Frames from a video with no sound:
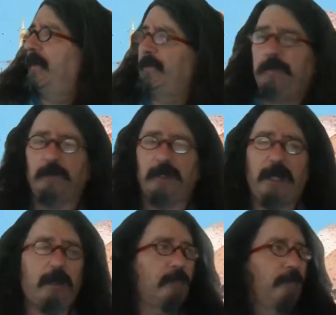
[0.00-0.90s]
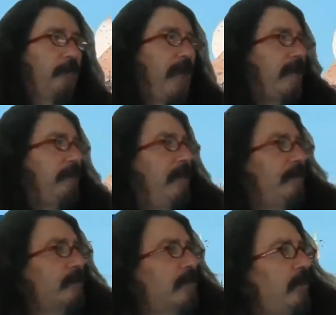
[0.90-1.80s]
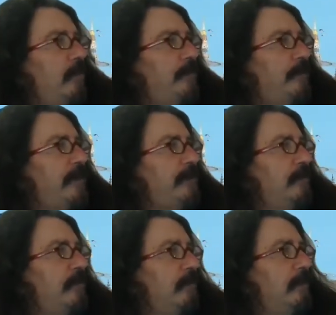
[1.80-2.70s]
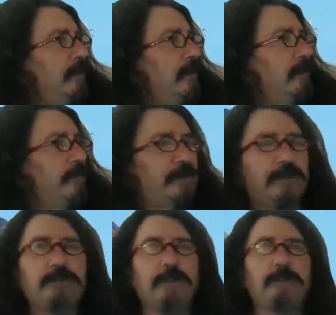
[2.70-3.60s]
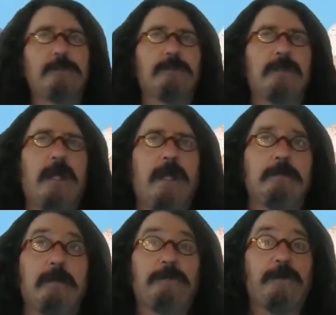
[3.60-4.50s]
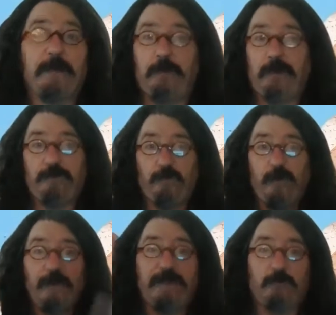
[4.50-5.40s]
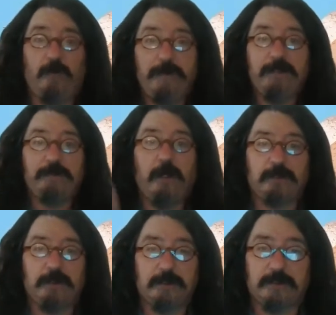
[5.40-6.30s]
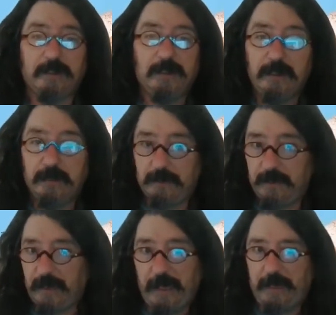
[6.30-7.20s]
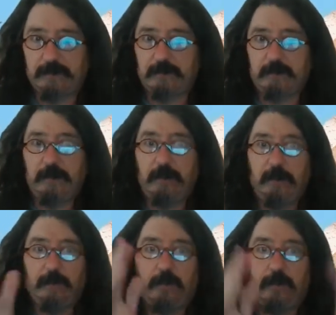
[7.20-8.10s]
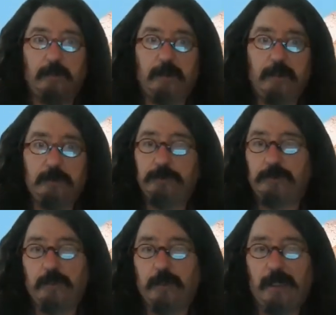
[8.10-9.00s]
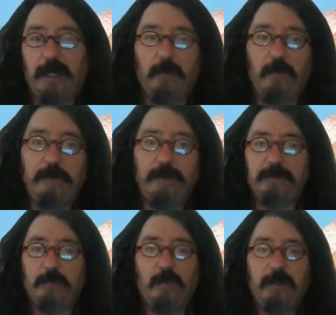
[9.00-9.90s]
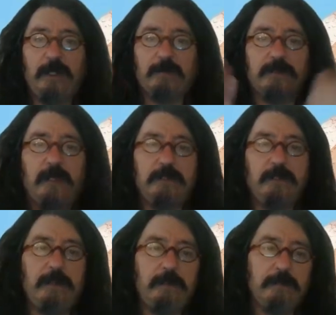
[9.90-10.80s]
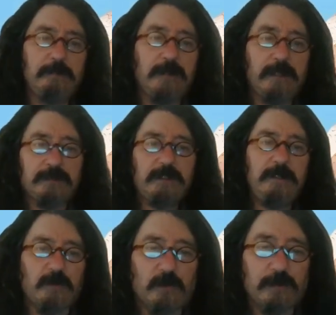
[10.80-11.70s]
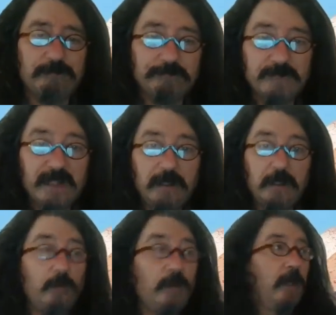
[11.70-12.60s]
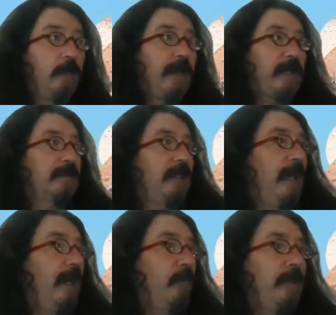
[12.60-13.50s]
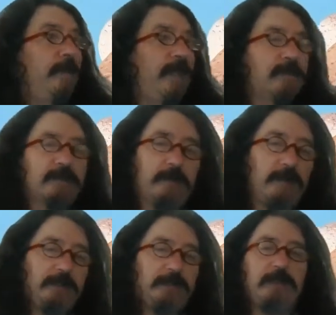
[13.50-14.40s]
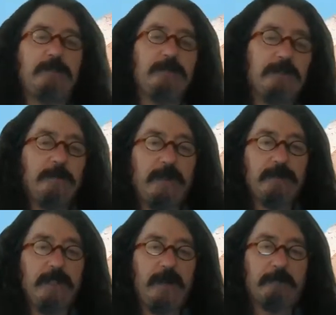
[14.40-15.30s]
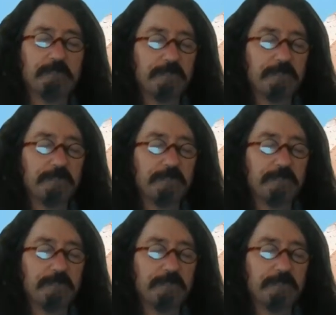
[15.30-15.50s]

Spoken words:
You allow black people to hold professional positions. And in fact, you have women doctors. That's terrible. You should not allow women to work outside the home. That's evil. We go back there, we make similar judgments about them.